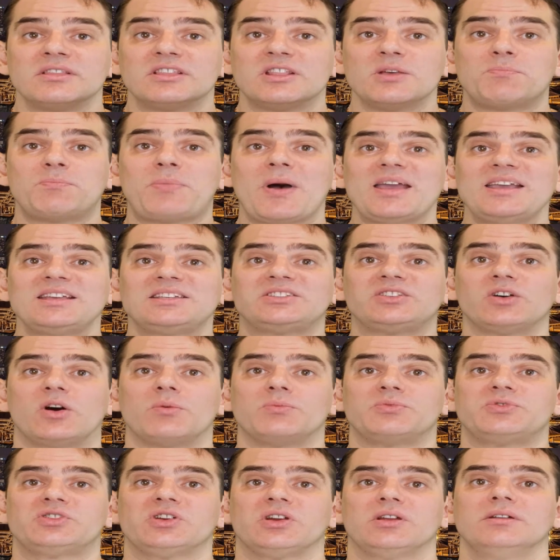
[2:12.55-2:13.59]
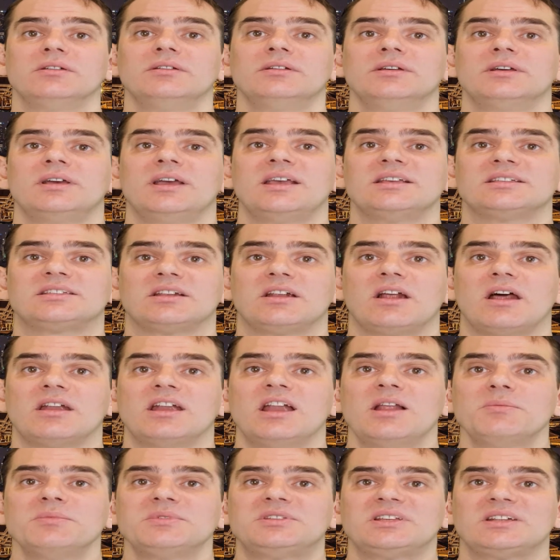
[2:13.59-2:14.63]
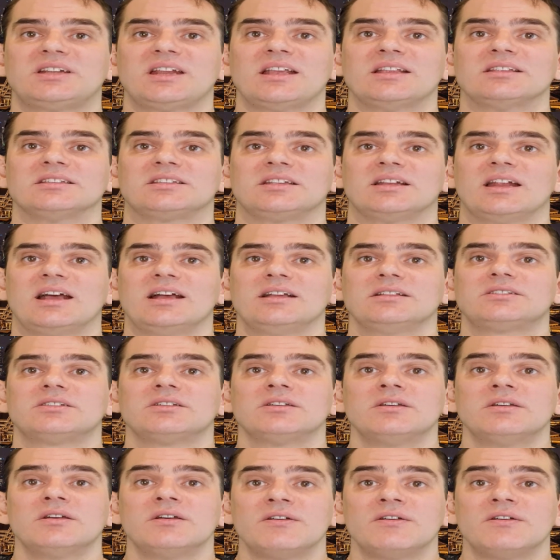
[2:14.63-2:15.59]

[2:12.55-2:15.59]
The base option is an unlimited internet